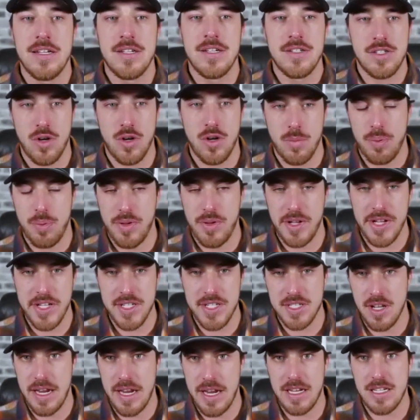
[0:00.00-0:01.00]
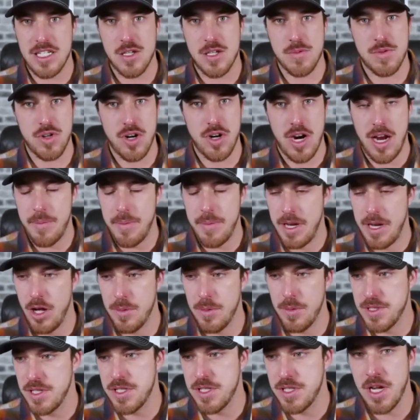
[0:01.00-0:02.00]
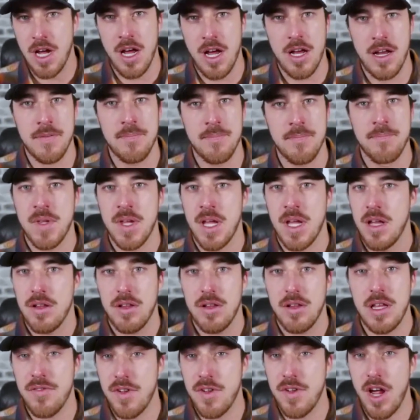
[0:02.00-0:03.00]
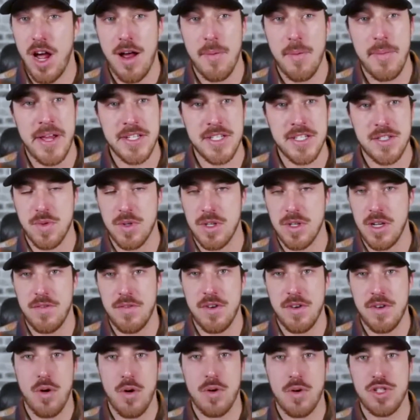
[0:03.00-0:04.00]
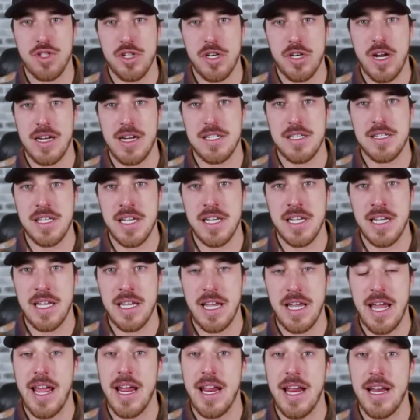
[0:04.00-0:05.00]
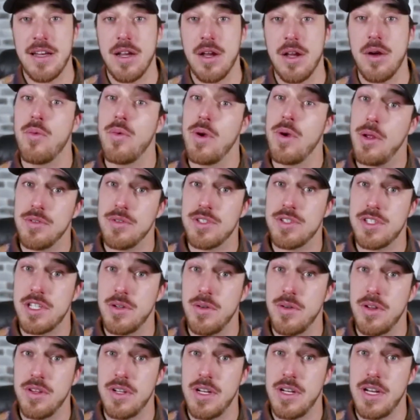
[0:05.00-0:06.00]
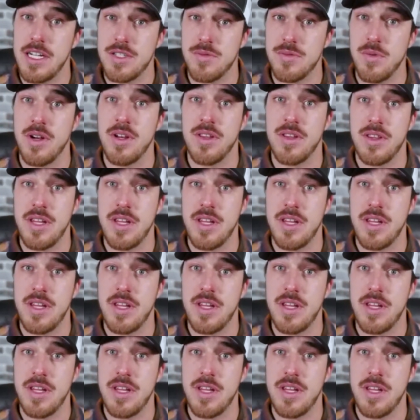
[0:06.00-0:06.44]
So please like and subscribe. It helps a ton. Leave comments. we Would love to know what you guys think. And uh, we will see you on the next one.